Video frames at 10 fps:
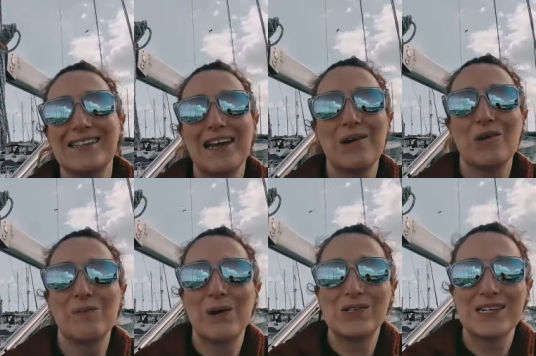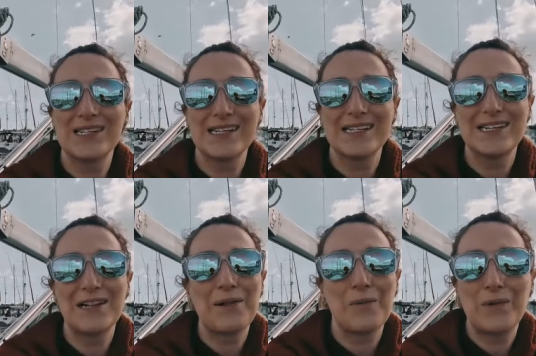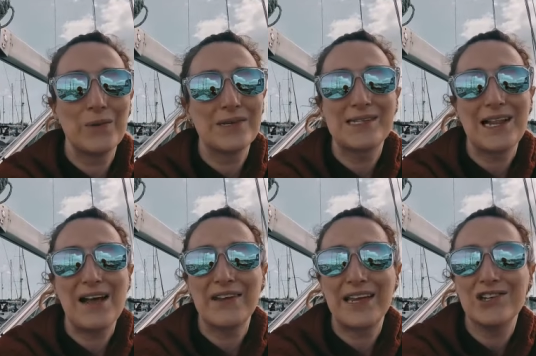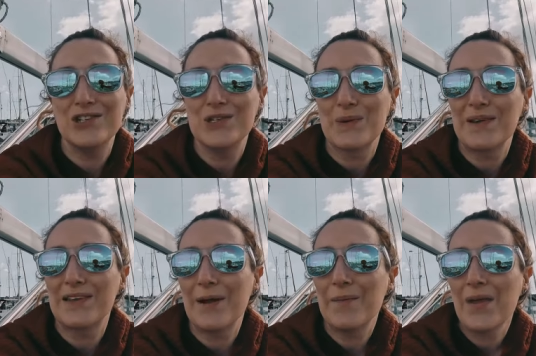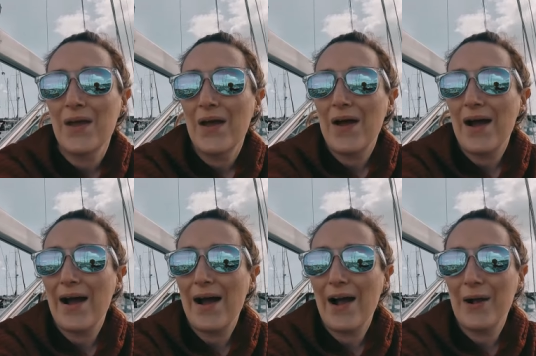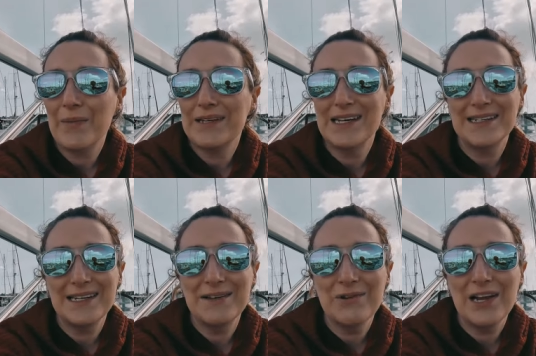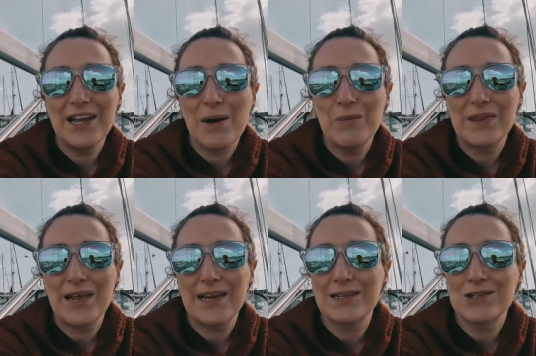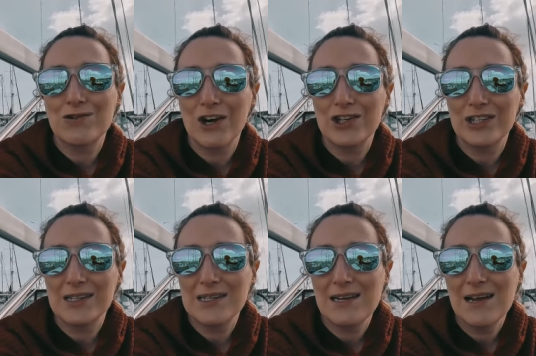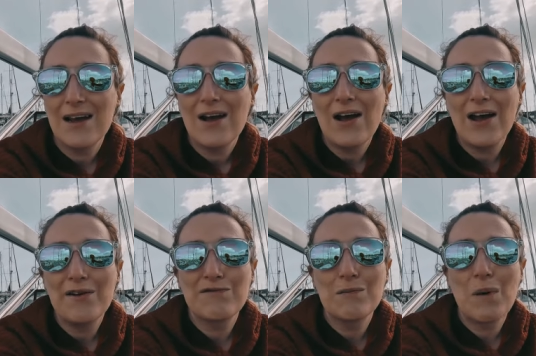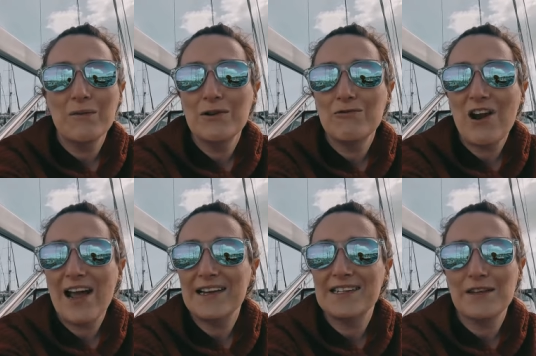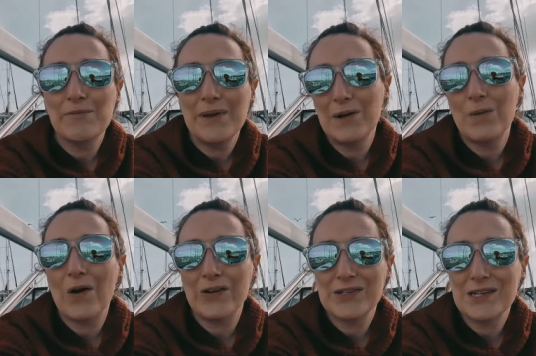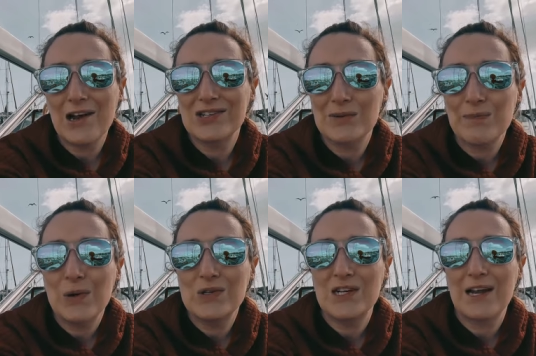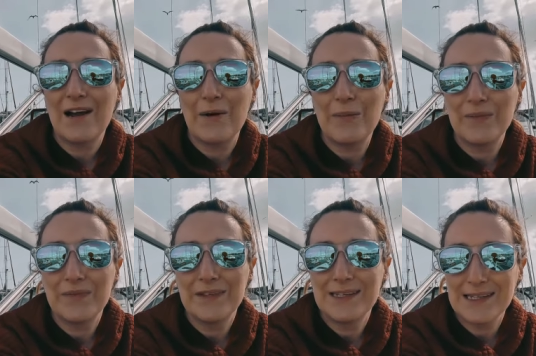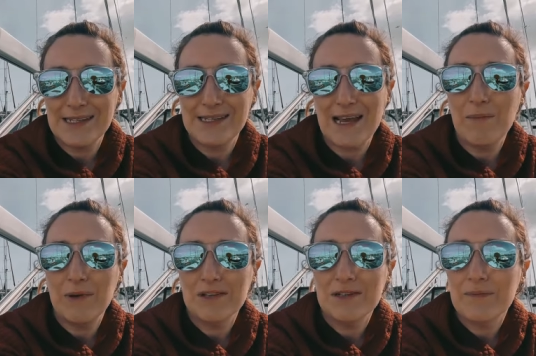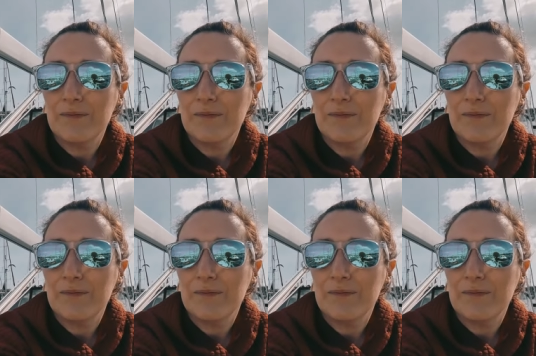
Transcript: say almost because there's still we're still having issues with it. Um, it, it didn't really come with any instructions. And from what we read, the big ones are supposed to come disassembled.